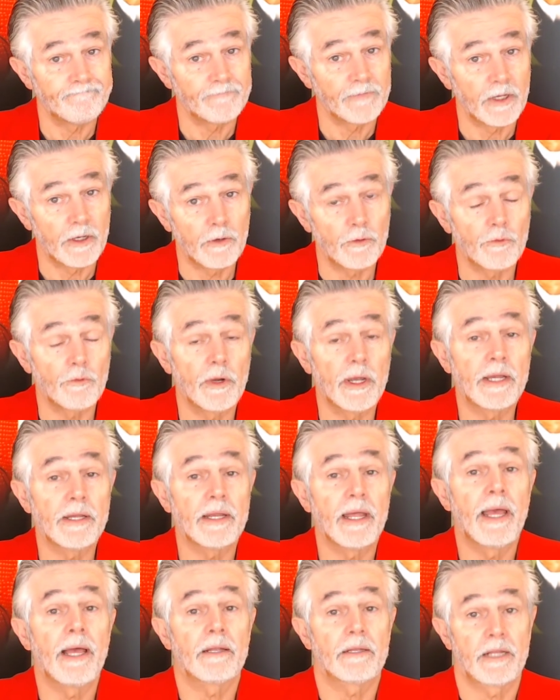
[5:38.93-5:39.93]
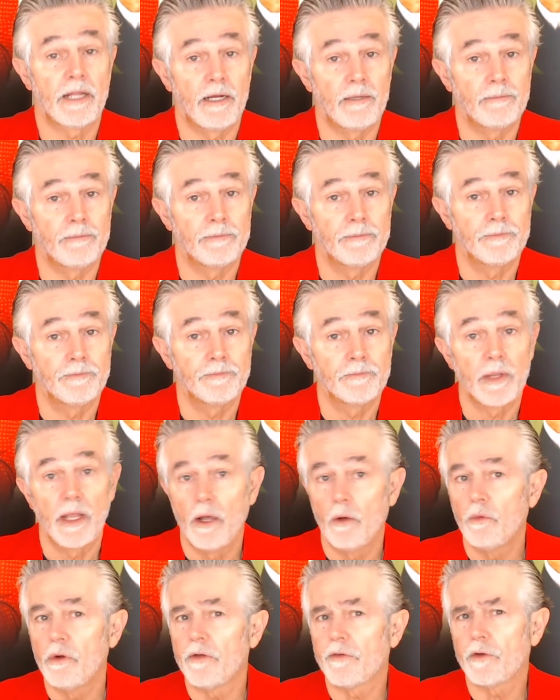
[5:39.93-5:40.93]
Great outcome.
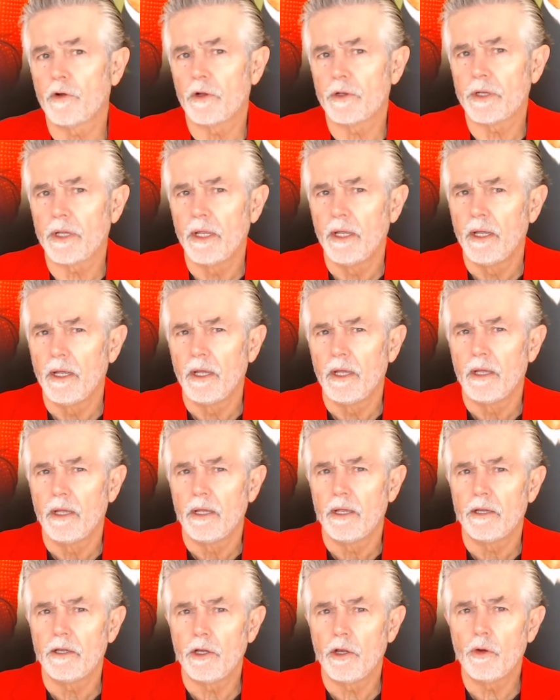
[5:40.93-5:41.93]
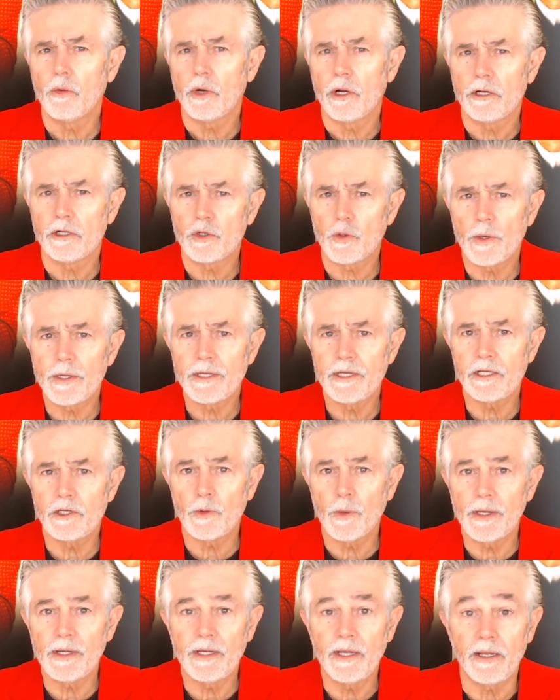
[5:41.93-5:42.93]
We've got Euro
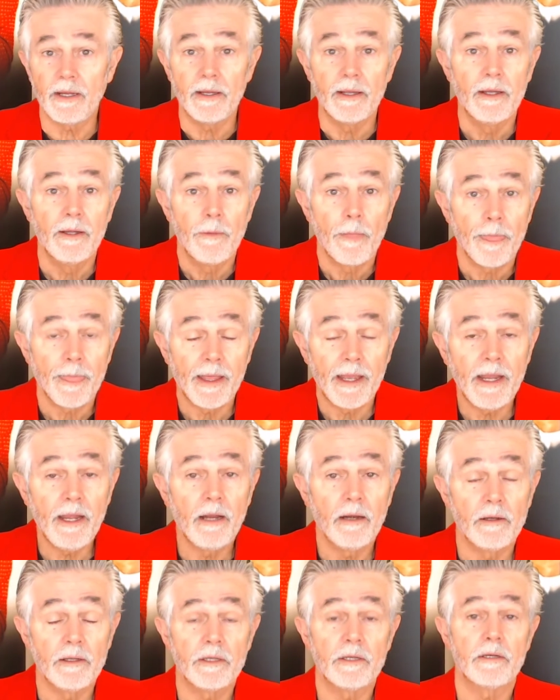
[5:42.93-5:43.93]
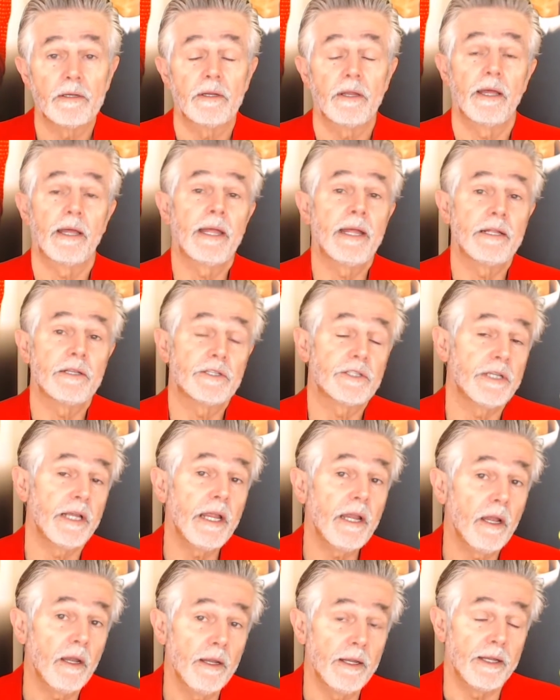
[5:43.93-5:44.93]
2020, England against
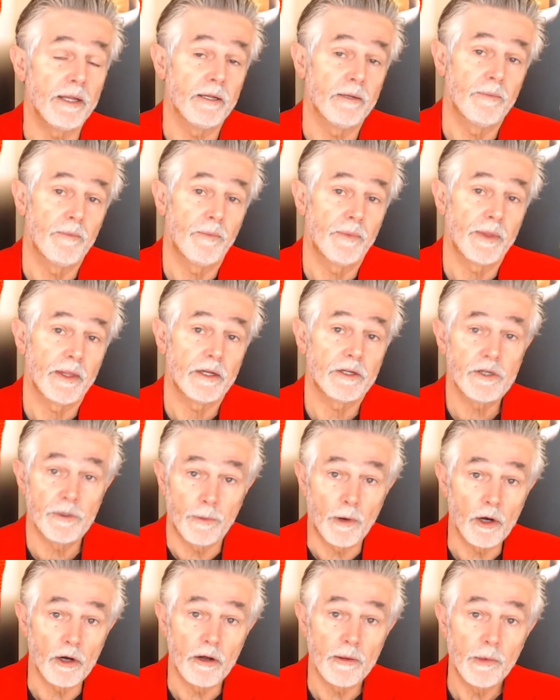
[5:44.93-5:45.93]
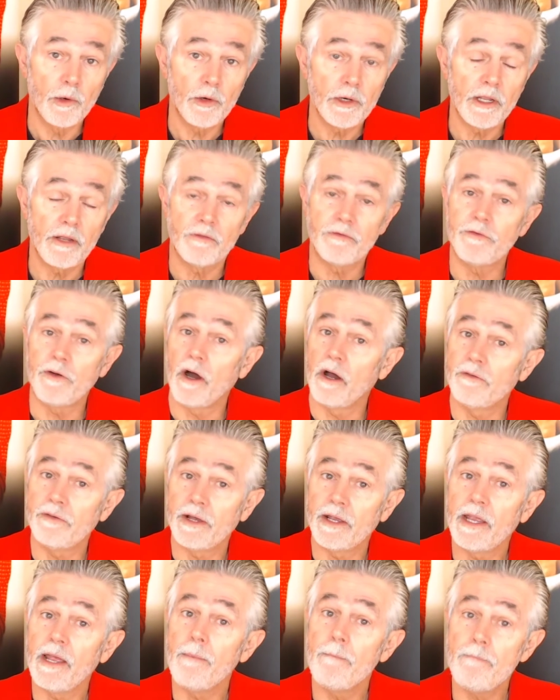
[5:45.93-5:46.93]
Italy, tomorrow morning, 5
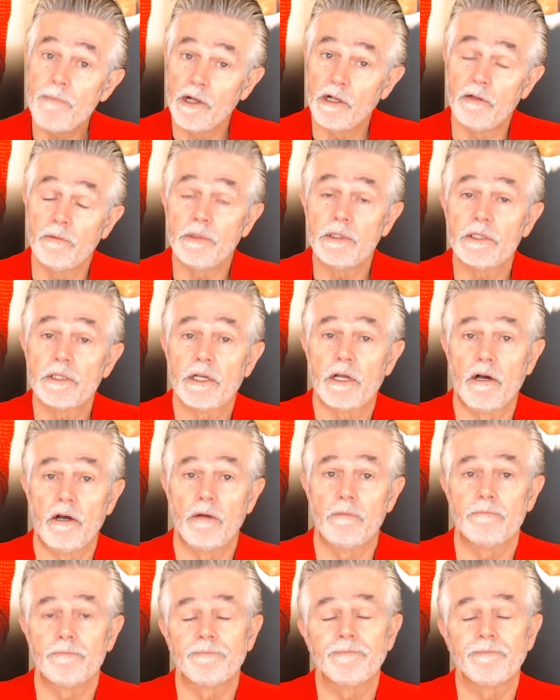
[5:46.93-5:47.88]
a.m. Melbourne time.